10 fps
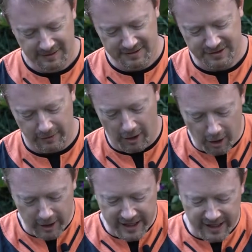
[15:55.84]
So the
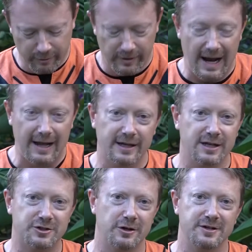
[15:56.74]
hard-hitting
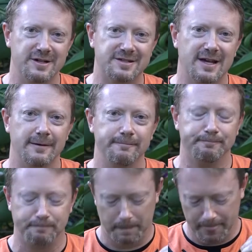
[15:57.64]
reality, church, is that
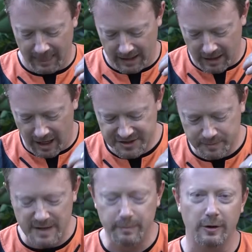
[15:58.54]
God's
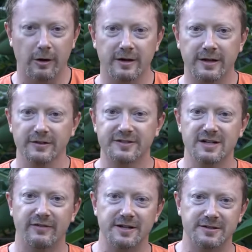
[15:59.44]
people are guilty
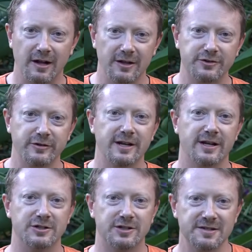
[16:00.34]
of idolatry and
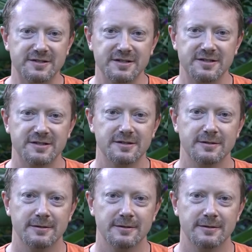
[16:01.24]
injustice,